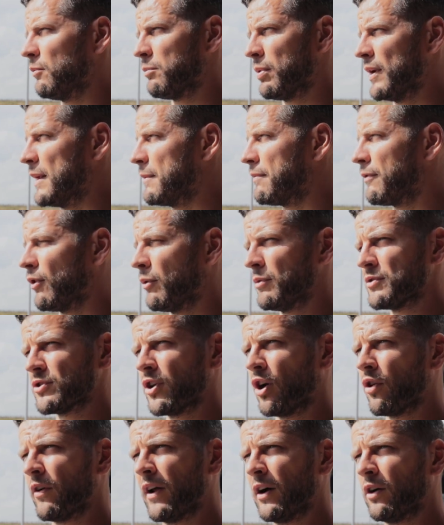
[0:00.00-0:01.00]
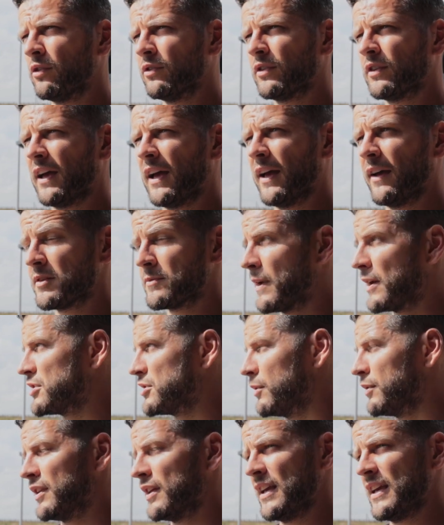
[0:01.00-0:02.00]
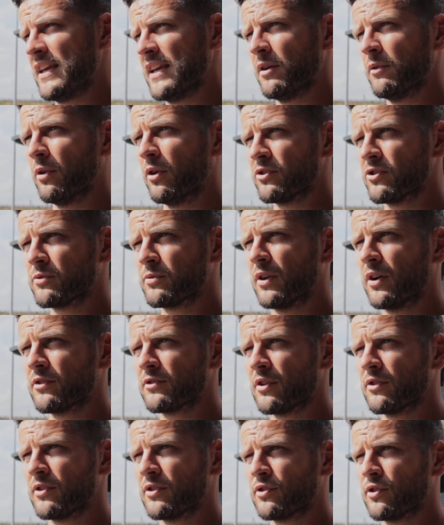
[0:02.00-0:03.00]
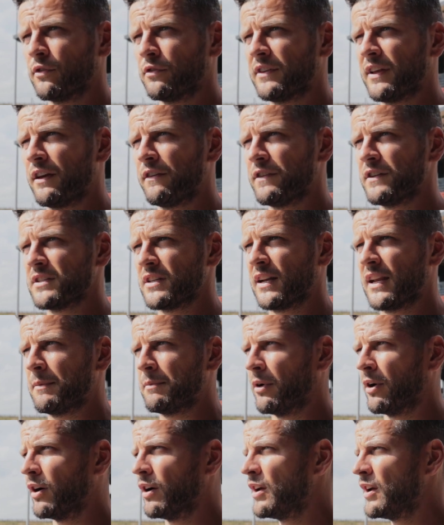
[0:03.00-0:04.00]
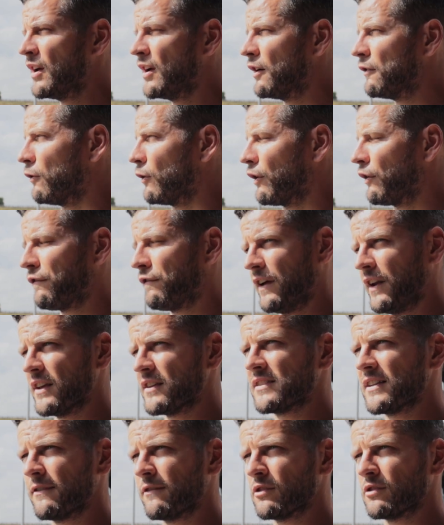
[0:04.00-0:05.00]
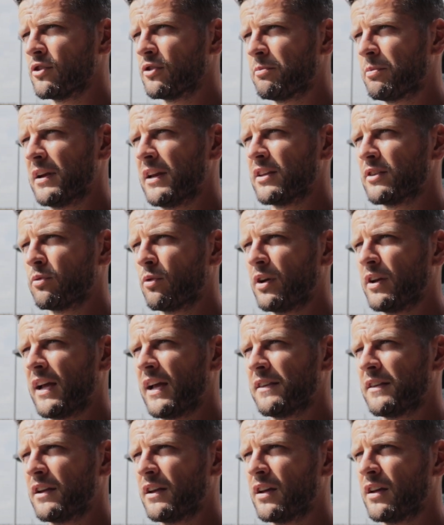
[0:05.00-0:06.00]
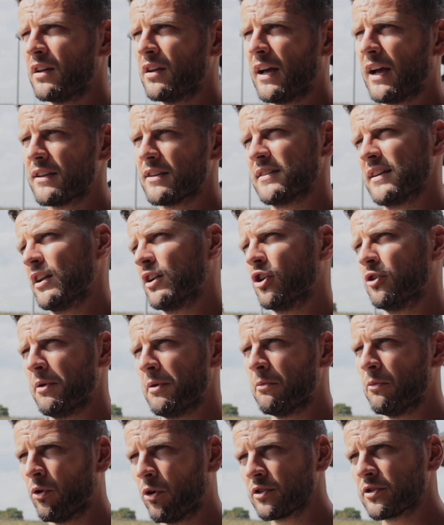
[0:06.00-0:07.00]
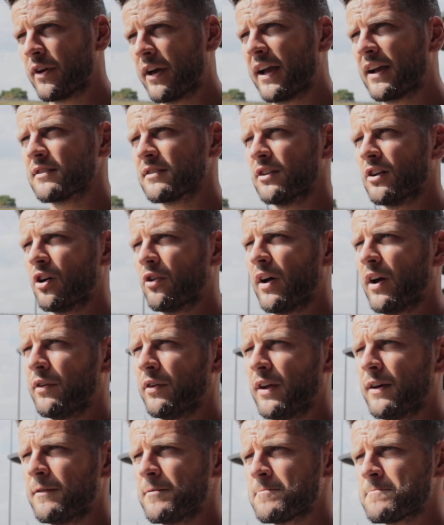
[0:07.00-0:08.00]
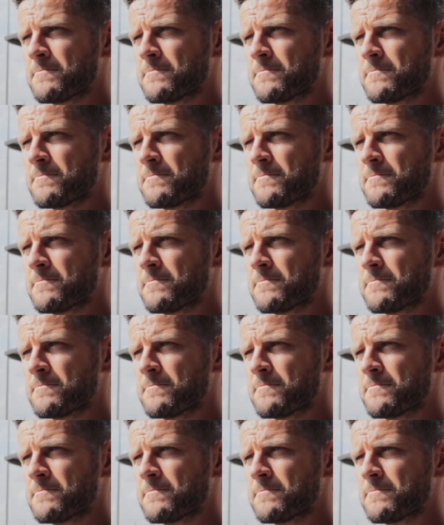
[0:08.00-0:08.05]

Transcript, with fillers: brilliant performance all around, especially with the heat it was as well. So it was a tough day physically, but I thought the fitness levels looked brilliant toward the end. And as I said, it could have been more, so excellent all around, yeah.